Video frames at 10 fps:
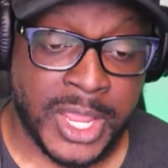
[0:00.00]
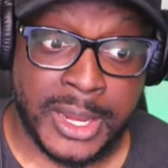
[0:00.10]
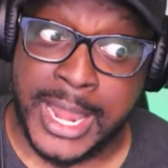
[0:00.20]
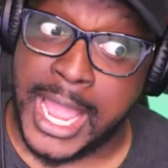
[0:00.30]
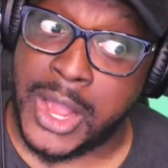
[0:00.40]

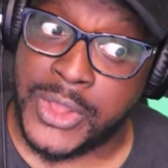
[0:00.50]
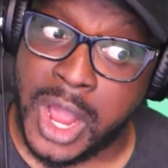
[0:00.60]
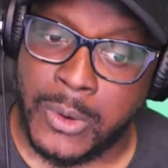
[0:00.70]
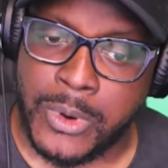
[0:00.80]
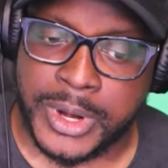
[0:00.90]
Now
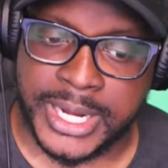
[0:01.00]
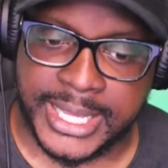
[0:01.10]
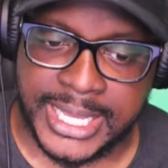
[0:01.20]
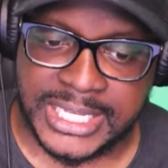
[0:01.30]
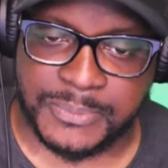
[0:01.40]
y'all working
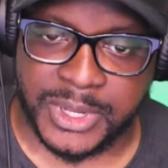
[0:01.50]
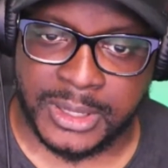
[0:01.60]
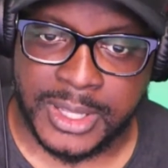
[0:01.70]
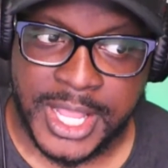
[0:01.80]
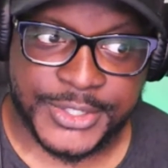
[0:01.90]
against me.
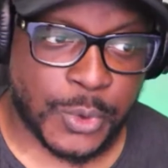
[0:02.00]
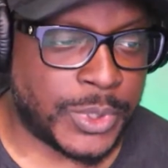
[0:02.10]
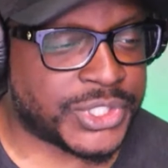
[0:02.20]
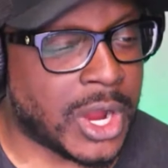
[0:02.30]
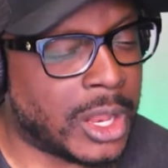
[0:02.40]
So what
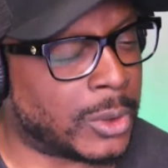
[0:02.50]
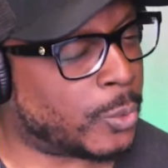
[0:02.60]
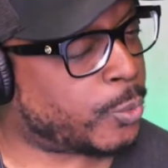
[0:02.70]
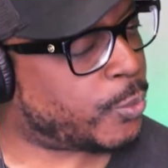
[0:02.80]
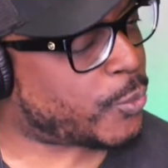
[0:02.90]
y'all are
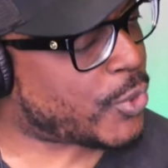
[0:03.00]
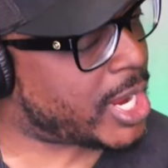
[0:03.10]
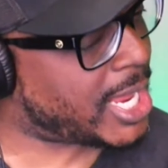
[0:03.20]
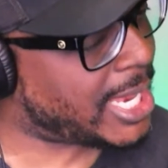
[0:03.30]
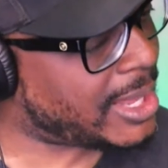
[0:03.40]

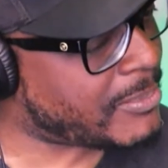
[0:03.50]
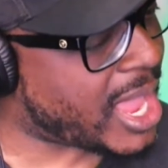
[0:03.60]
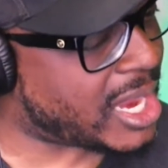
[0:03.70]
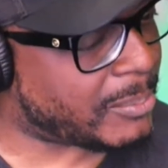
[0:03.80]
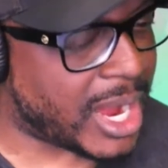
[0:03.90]
really
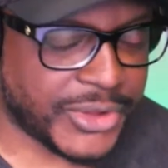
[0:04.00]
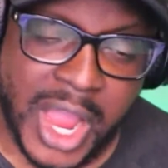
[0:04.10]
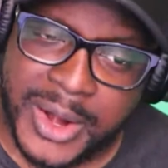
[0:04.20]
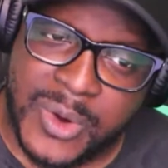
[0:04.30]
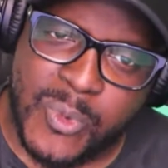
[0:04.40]
mad about, y'all
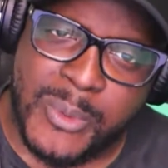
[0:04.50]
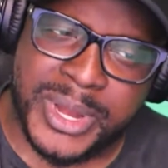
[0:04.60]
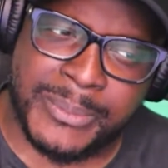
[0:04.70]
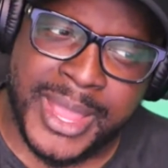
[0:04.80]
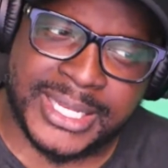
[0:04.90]
didn't want me to
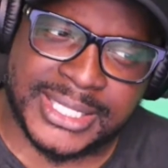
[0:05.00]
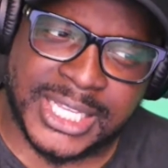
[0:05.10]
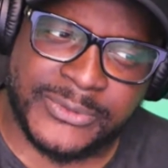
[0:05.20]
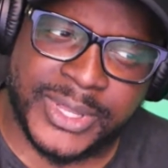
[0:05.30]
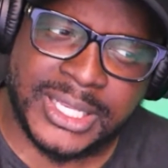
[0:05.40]
make the
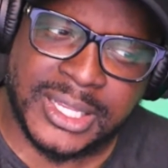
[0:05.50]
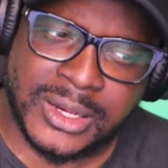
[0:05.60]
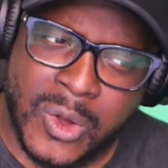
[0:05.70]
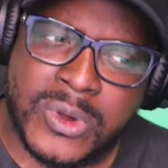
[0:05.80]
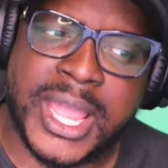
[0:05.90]
TV deal,
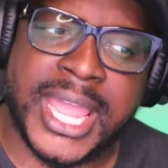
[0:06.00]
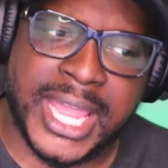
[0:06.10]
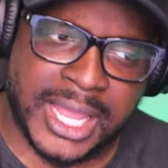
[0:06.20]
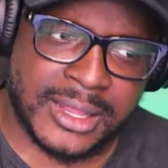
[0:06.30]
okay.